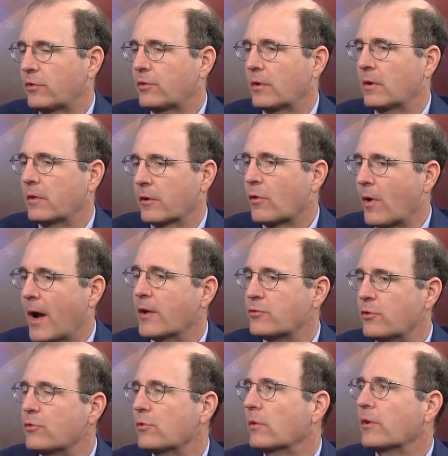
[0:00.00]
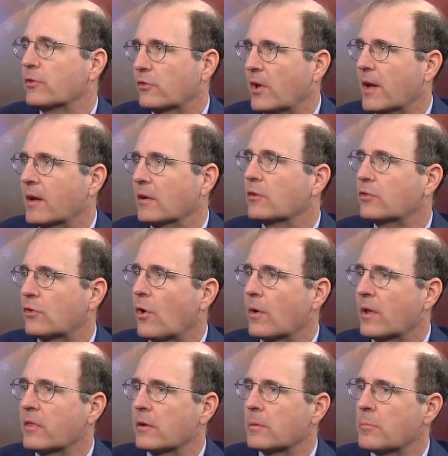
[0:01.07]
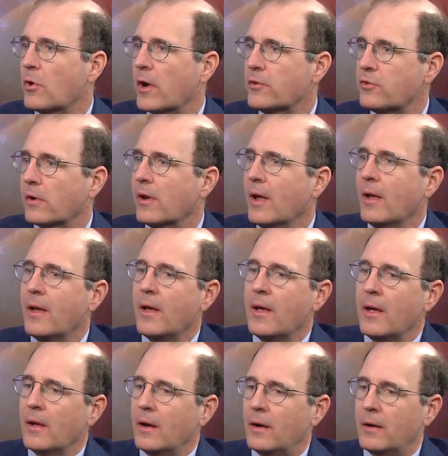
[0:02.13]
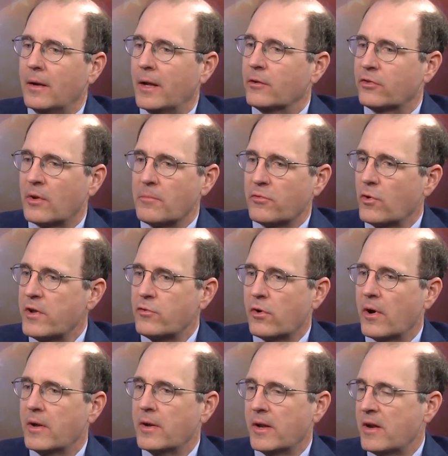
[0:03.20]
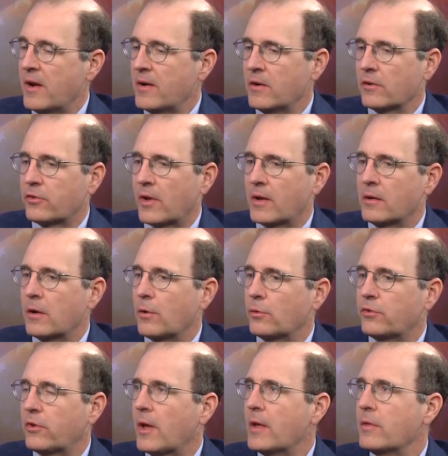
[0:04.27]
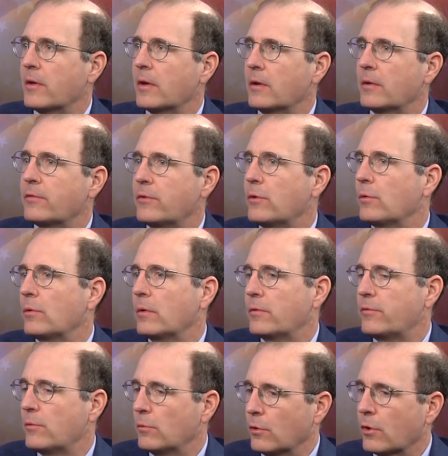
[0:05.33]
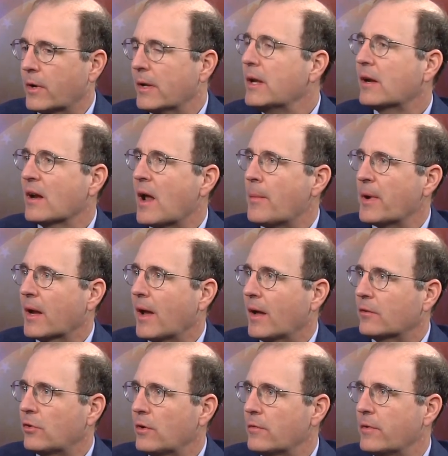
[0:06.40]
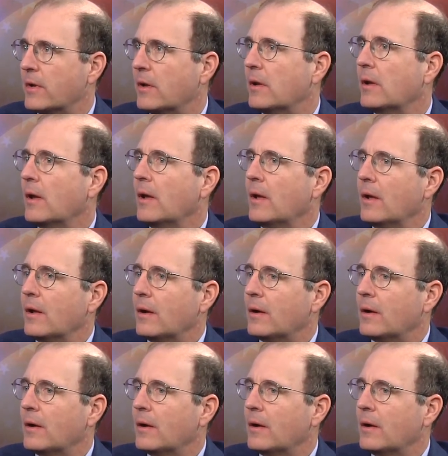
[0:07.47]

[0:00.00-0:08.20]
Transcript: is the crash usually is taken as starting the Depression. And some free trade adherents I know say that if you look at economic activity,